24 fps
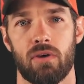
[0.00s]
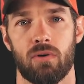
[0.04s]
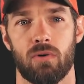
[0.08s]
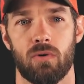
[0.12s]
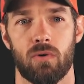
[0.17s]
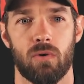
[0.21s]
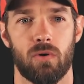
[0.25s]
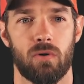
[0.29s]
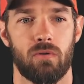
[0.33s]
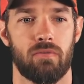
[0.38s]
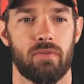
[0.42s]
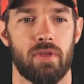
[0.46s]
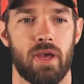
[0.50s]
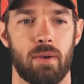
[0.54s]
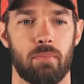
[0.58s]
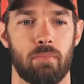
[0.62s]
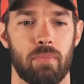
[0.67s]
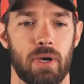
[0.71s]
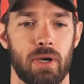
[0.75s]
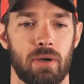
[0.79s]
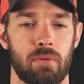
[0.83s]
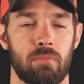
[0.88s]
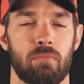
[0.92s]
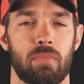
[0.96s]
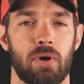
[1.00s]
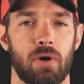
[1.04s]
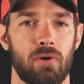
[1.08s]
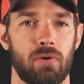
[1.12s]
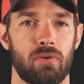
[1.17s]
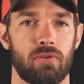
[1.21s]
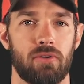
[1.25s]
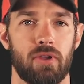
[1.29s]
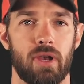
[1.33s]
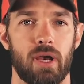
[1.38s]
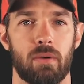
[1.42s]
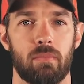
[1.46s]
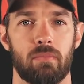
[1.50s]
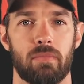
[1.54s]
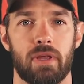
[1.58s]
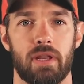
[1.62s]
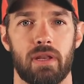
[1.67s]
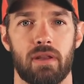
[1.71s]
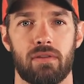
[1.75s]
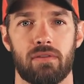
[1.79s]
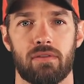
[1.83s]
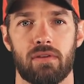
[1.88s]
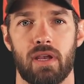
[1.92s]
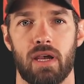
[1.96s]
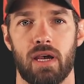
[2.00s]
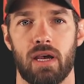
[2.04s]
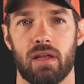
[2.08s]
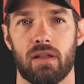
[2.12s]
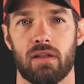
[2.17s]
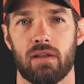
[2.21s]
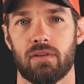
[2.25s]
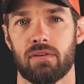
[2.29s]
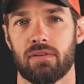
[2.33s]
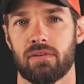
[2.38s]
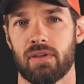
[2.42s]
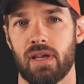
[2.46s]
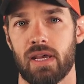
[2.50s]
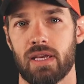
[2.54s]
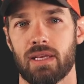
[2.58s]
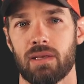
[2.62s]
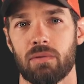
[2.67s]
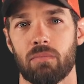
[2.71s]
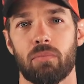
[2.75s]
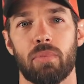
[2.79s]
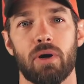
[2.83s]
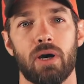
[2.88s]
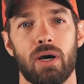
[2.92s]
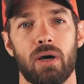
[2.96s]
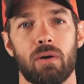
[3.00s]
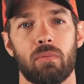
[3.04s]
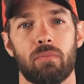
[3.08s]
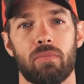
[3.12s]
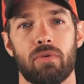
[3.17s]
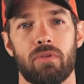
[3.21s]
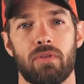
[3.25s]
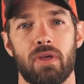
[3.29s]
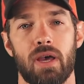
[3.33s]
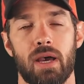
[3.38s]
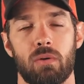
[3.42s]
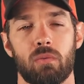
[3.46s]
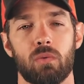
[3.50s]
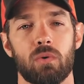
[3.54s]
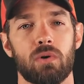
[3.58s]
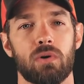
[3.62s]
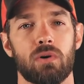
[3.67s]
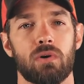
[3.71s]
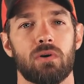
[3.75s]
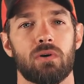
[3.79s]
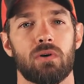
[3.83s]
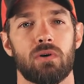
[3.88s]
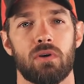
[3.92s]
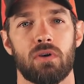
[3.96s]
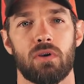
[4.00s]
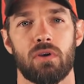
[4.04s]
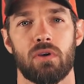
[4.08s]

or if that pump burns up, then it's got a second pump that will